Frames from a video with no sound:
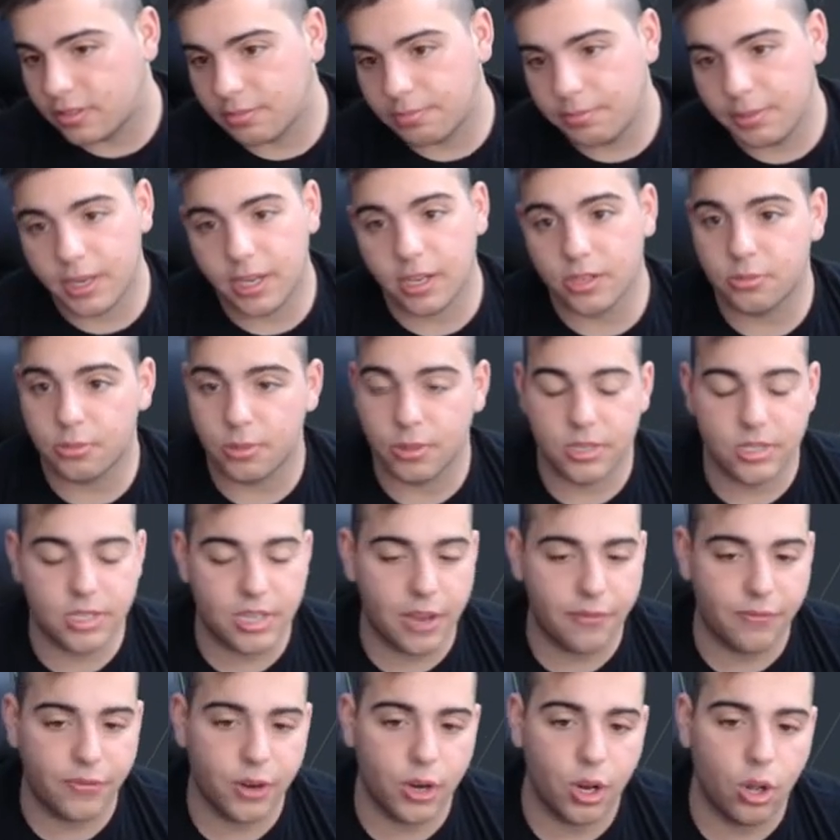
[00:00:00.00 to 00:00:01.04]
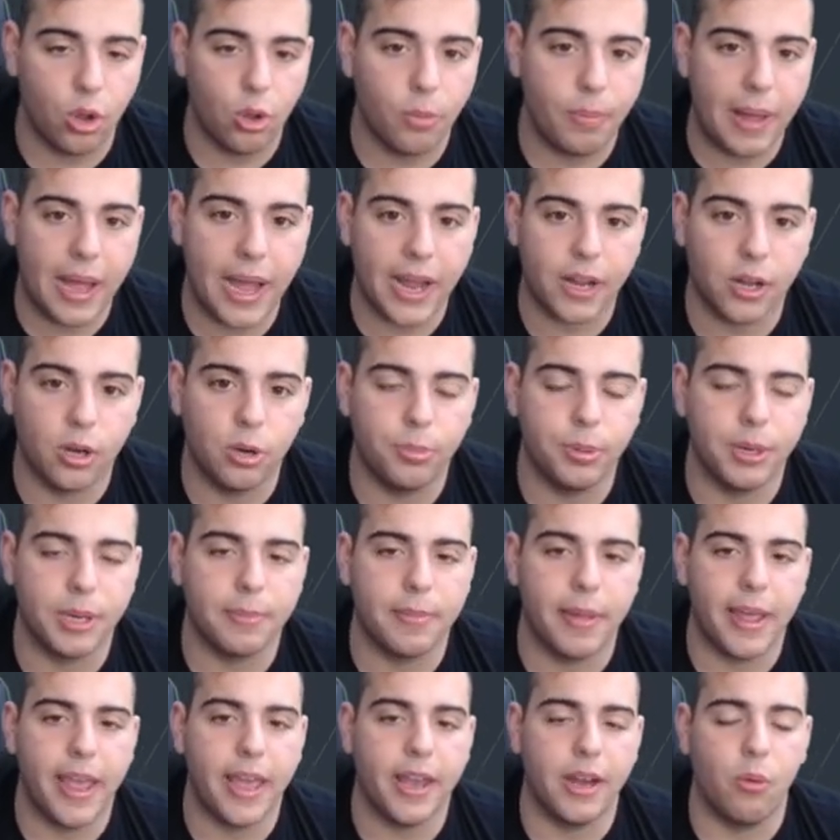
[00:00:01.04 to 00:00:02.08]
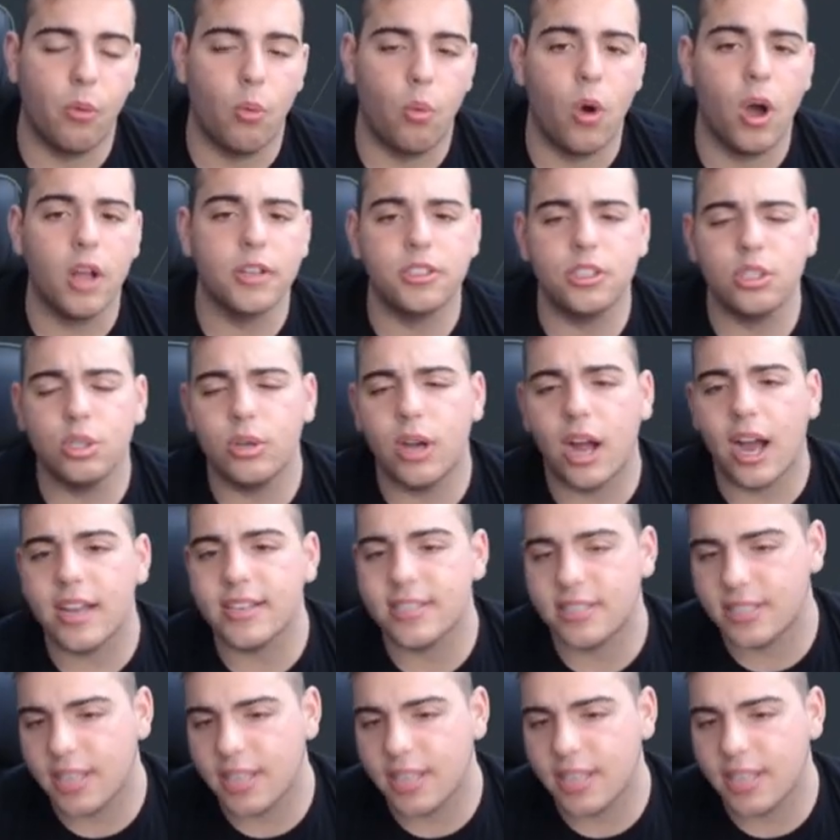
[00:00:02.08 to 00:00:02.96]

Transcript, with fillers: Because we're set for the whole pack opening, man. What do you guys